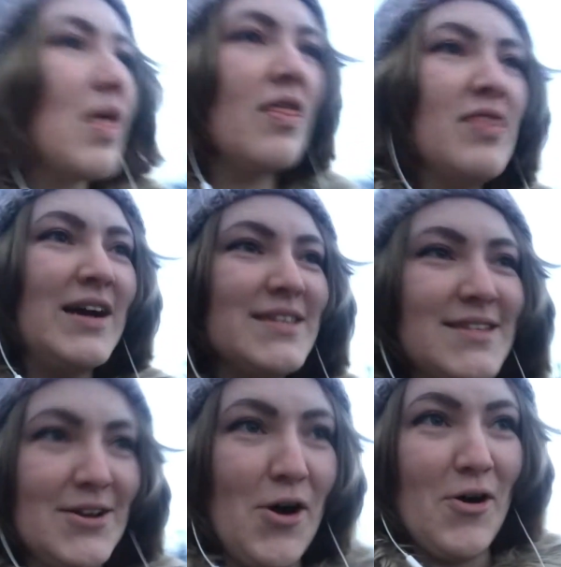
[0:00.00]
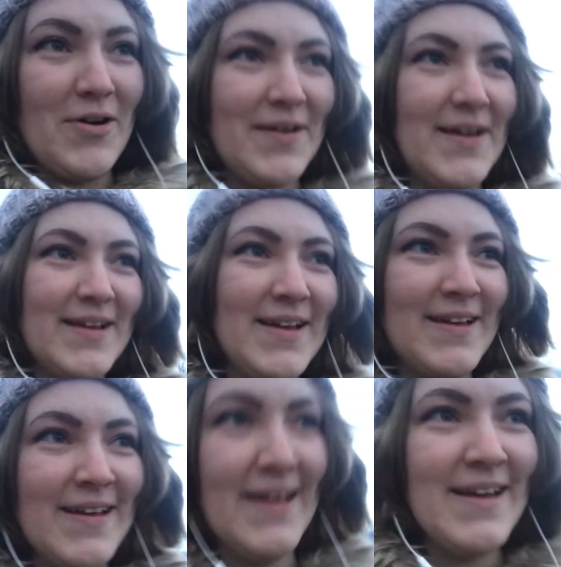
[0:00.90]
This dog,
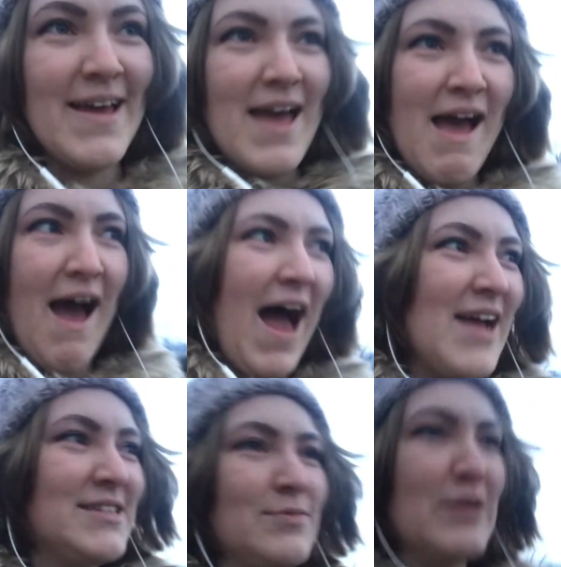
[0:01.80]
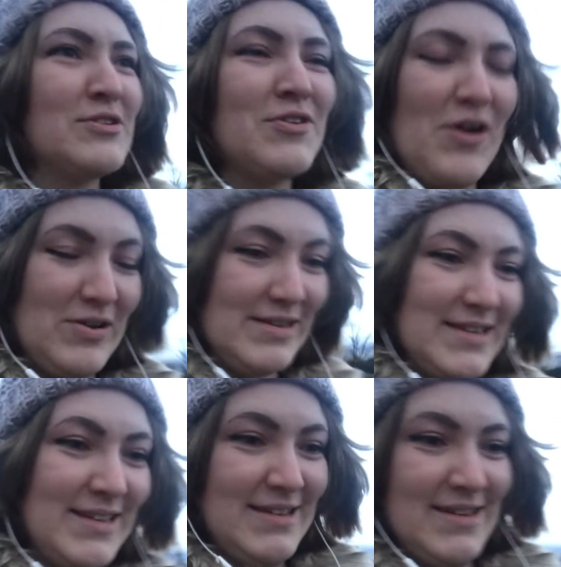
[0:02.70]
I swear to God,
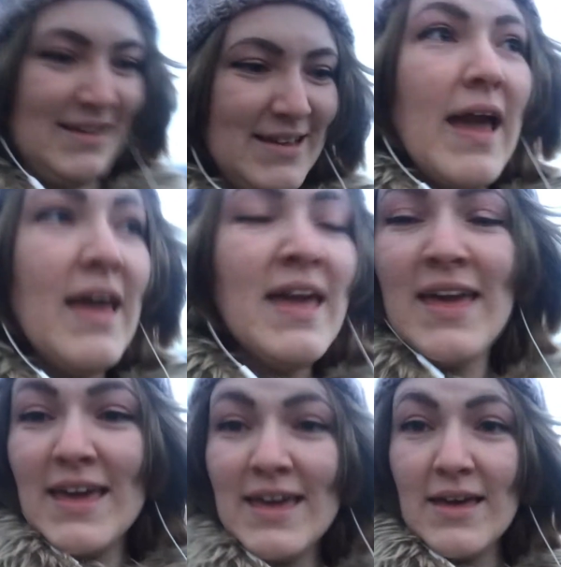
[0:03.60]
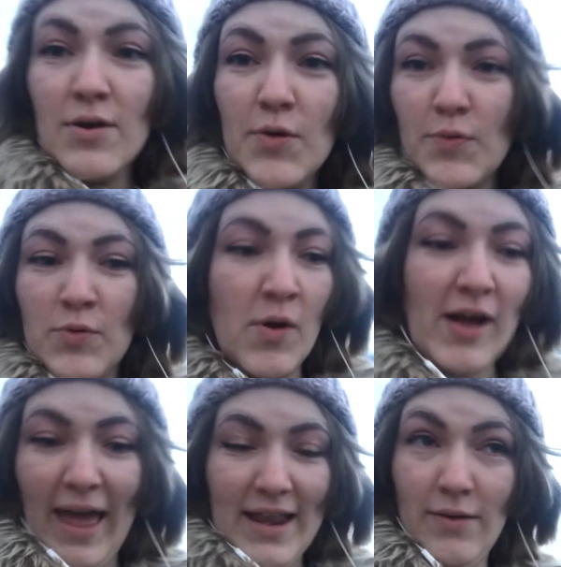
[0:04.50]
he would
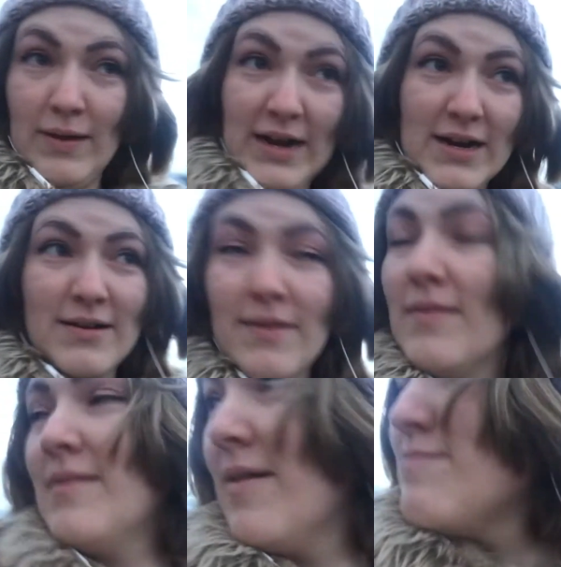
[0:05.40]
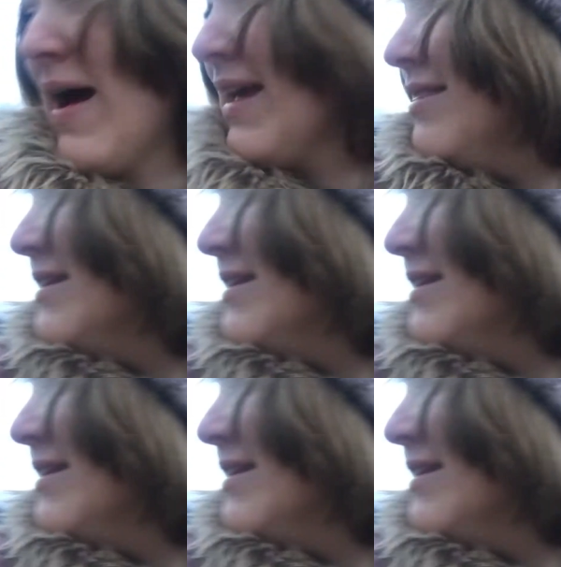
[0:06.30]
walk anywhere. Back in the